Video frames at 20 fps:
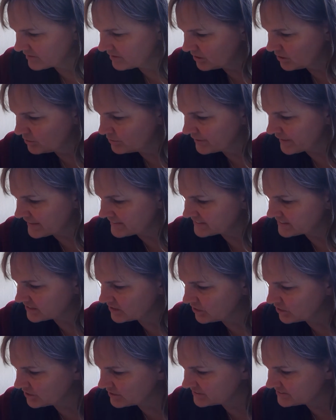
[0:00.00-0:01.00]
Oh yes,
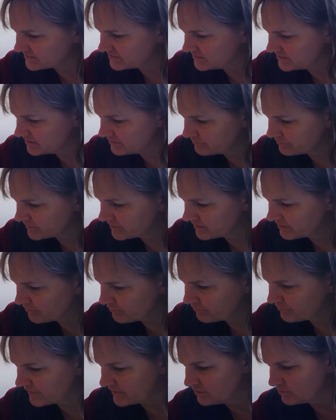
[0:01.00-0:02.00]
and courtesy of a
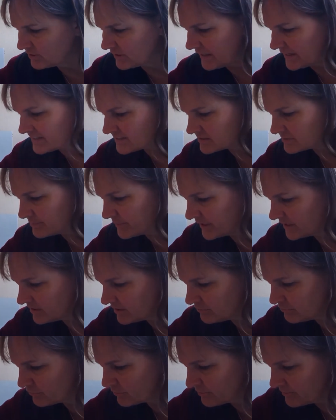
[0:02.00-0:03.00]
fellow classmate
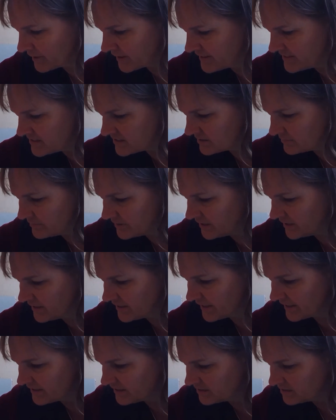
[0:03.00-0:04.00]
of reminding me
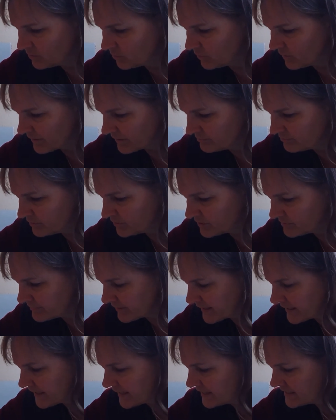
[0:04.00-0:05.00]
that what I'm putting
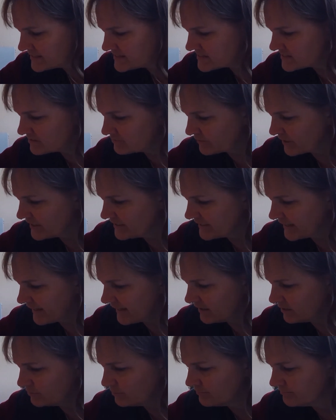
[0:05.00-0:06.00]
my hands in right
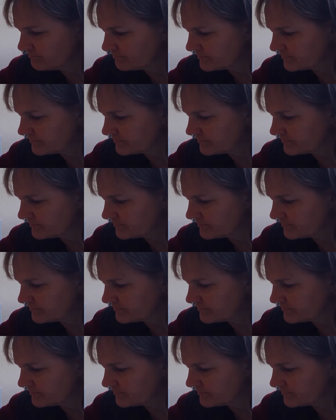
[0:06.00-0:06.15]
now